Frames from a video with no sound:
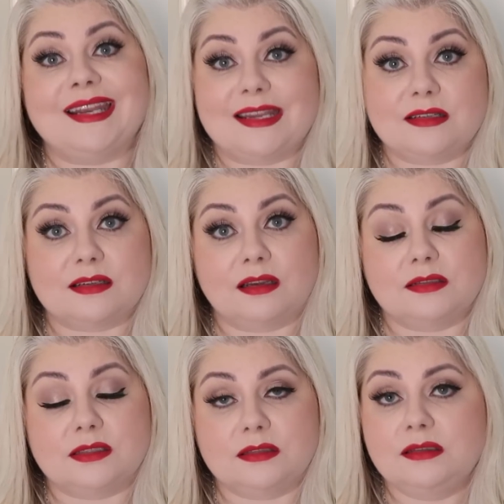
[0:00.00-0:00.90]
into
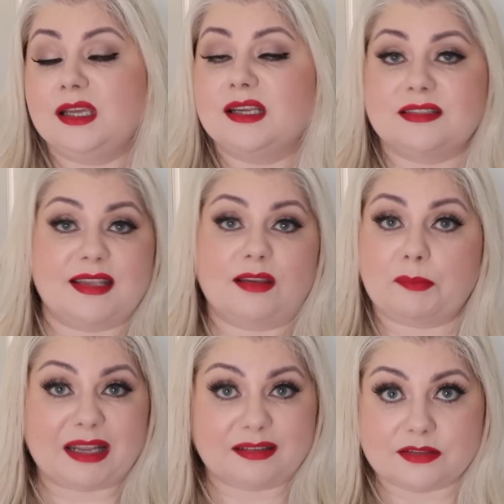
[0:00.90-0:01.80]
London, say like
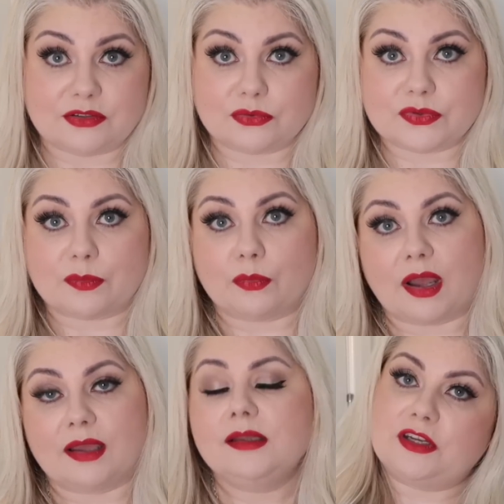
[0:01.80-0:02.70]
Paddington or
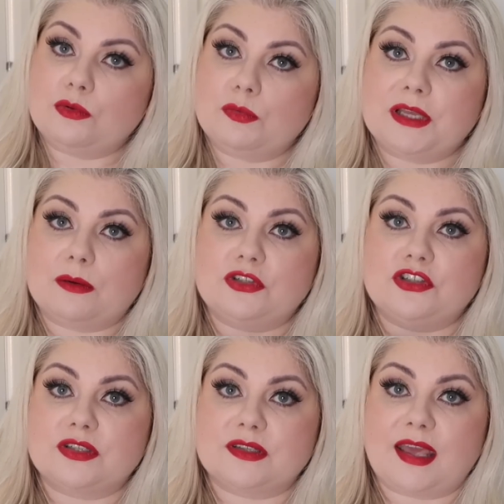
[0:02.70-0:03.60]
somewhere, then you would be able to
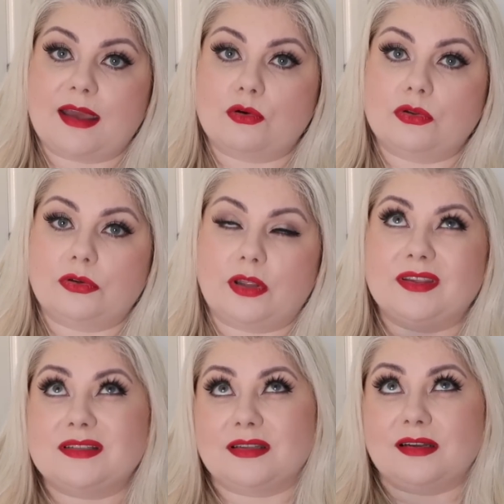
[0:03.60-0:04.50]
just get on, I
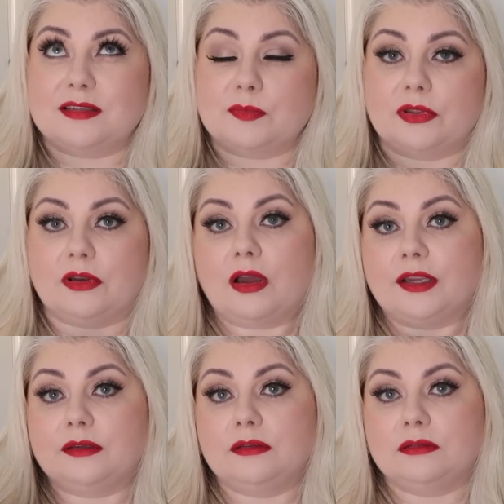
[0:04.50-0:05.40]
think it's the Elizabeth
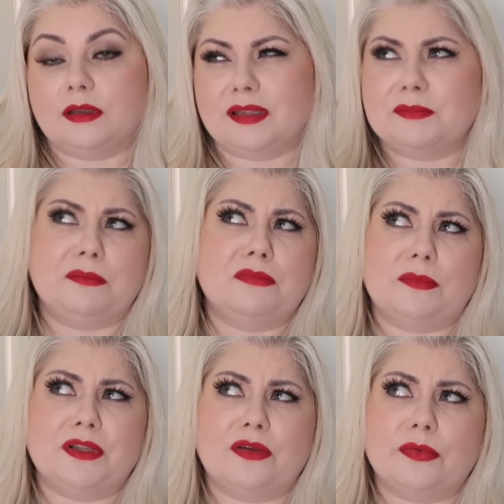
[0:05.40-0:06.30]
line, and there
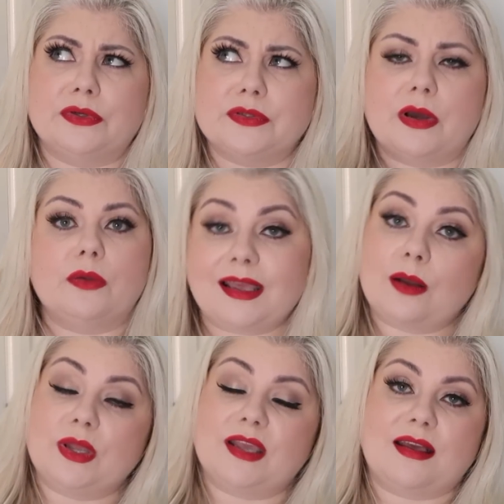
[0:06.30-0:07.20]
might be another one as well.
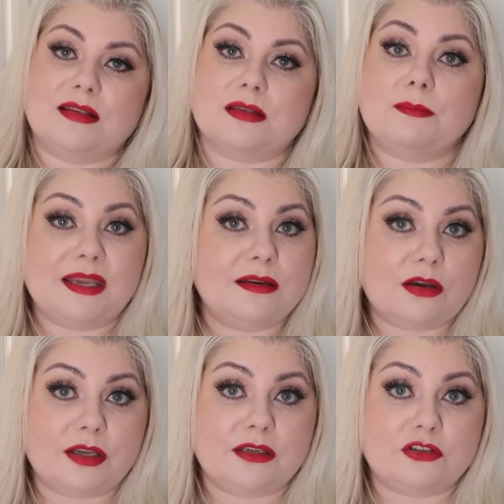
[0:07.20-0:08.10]
Gatwick has a
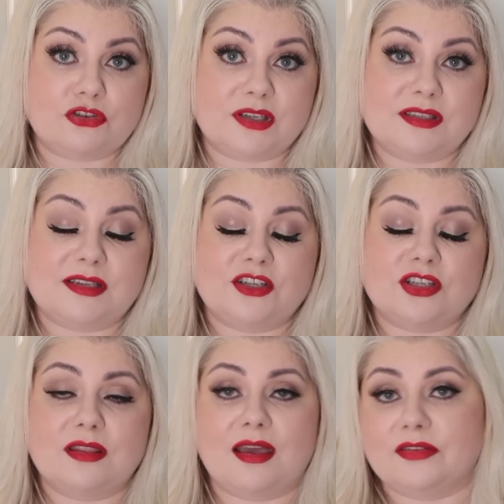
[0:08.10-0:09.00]
mainline train
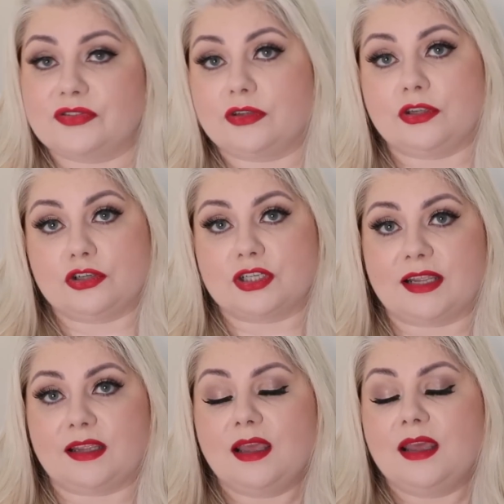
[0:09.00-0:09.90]
station there, so
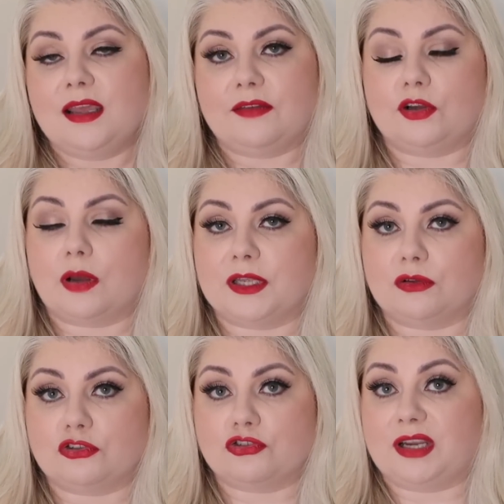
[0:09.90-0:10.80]
usually if you're coming
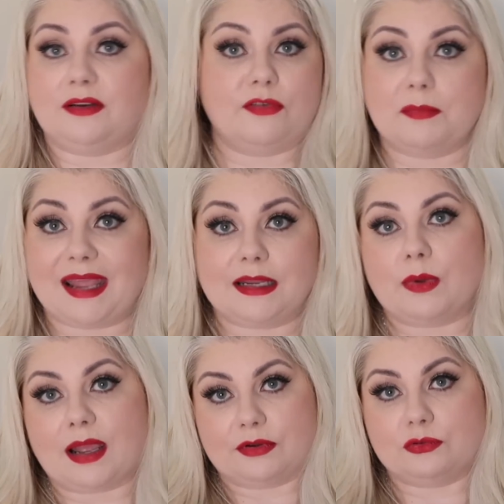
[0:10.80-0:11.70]
on a train from
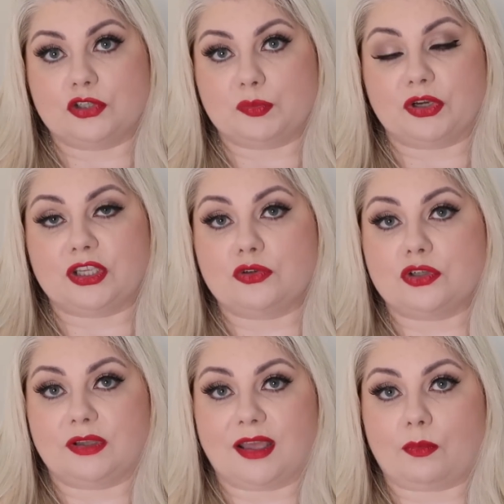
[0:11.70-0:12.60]
anywhere, it will just bring you
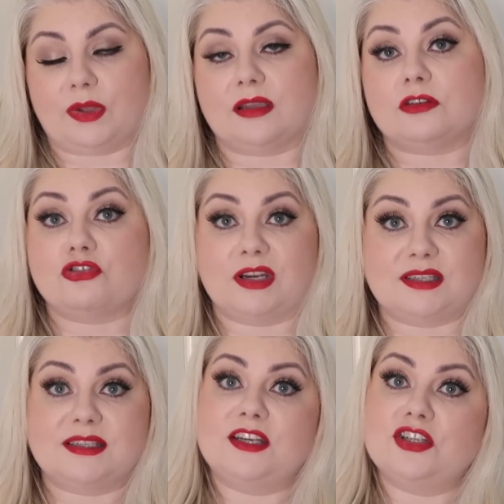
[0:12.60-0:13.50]
to the Gatwick train
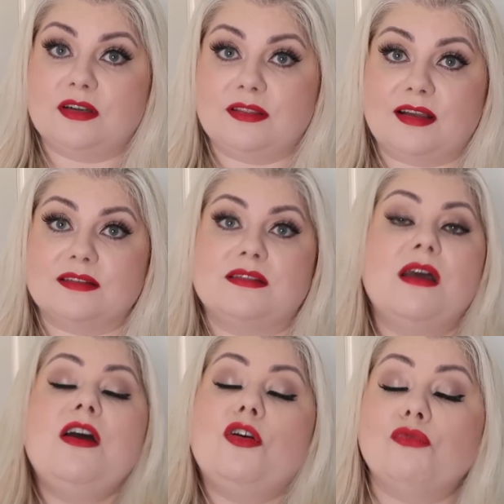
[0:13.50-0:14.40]
station, and that's
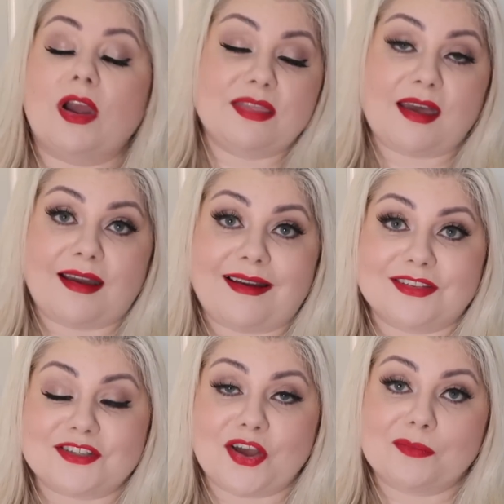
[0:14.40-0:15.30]
right there at
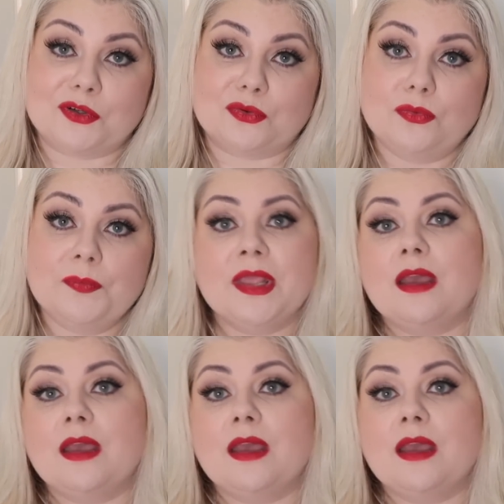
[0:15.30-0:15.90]
the terminal.